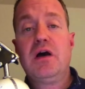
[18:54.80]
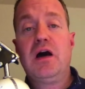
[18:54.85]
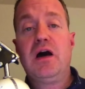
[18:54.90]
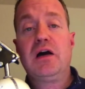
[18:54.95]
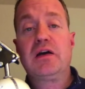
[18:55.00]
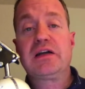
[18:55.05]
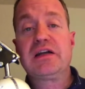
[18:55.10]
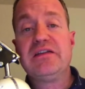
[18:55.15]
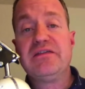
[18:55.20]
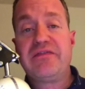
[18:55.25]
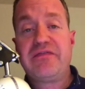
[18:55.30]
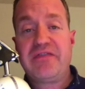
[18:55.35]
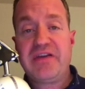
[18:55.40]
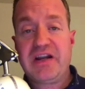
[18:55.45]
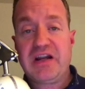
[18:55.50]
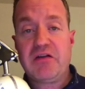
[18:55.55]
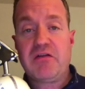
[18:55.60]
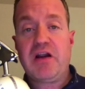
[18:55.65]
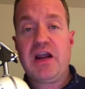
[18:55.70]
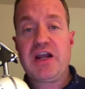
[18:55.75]

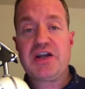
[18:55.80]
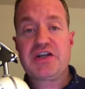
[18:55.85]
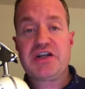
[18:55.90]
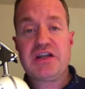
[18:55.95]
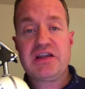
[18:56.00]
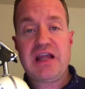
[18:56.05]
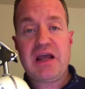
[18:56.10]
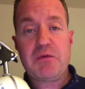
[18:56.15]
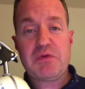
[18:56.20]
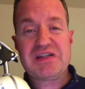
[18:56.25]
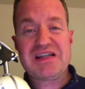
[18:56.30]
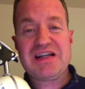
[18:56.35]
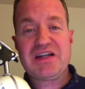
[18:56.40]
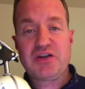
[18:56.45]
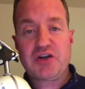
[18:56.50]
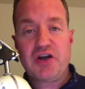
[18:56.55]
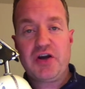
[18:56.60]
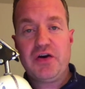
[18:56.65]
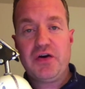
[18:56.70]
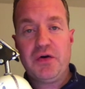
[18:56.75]
configuration that was
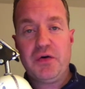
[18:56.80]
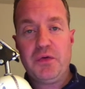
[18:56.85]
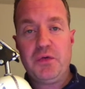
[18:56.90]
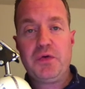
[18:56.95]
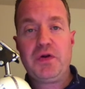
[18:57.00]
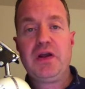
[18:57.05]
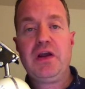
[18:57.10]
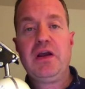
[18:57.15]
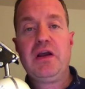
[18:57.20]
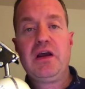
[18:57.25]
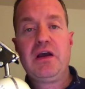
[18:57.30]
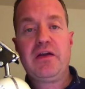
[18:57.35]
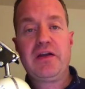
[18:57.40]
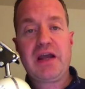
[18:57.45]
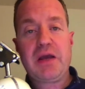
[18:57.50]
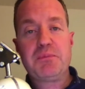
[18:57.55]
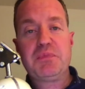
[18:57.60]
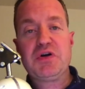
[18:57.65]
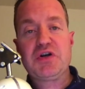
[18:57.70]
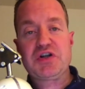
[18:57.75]
in code that
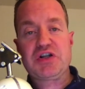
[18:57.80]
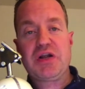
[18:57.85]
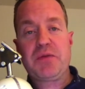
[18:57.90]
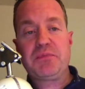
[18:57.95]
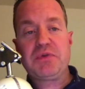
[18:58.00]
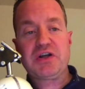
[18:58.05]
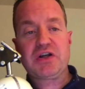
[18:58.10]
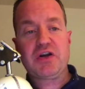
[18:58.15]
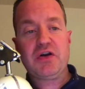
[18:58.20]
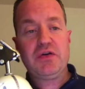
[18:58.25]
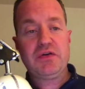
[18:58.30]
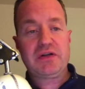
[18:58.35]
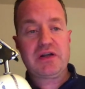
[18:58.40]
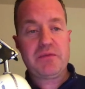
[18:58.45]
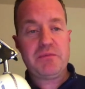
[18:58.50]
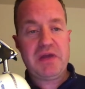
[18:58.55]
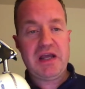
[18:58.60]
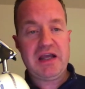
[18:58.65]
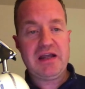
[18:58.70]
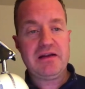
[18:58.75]
got pushed up to code
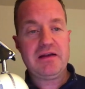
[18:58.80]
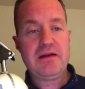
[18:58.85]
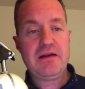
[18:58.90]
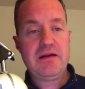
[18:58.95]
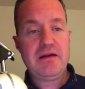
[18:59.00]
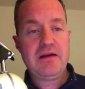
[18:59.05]
commit.